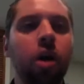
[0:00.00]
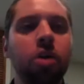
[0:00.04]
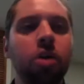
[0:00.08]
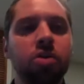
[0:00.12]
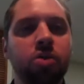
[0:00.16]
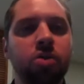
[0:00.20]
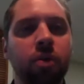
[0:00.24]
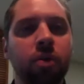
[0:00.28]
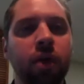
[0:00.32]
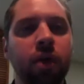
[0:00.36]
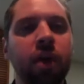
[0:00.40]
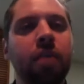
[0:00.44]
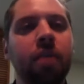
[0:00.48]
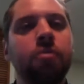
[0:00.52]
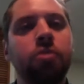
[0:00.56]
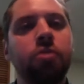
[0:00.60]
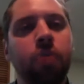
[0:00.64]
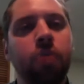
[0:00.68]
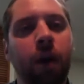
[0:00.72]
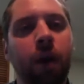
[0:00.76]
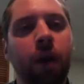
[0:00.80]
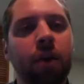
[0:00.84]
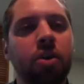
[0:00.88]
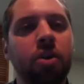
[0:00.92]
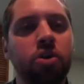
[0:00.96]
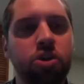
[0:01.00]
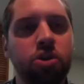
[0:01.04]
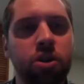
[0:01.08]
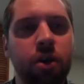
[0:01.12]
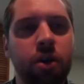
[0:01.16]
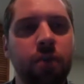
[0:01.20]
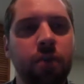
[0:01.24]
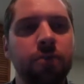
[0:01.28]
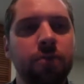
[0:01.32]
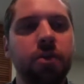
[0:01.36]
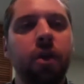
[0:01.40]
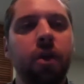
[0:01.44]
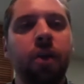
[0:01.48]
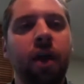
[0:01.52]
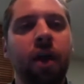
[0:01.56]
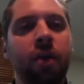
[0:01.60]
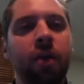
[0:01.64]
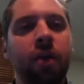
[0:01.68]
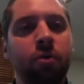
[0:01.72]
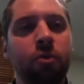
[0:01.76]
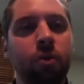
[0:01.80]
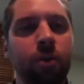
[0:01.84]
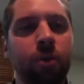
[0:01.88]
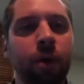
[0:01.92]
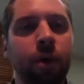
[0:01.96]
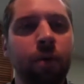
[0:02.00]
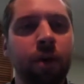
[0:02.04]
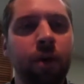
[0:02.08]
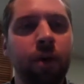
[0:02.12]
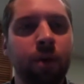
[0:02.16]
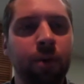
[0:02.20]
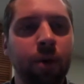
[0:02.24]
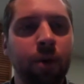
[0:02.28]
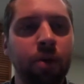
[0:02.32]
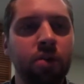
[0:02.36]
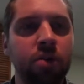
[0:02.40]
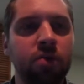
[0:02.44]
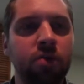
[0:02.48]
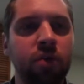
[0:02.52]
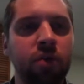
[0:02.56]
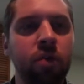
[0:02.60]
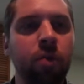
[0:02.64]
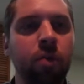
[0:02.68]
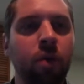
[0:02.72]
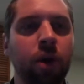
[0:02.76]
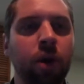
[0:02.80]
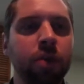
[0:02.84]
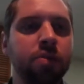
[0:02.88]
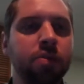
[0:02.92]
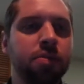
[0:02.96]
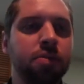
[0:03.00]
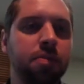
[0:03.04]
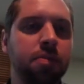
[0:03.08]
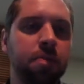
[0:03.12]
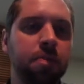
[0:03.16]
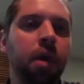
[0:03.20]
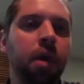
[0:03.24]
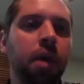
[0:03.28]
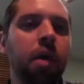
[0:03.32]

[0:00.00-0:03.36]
So they have tried to shift a lot of the Republican Party's viewpoints.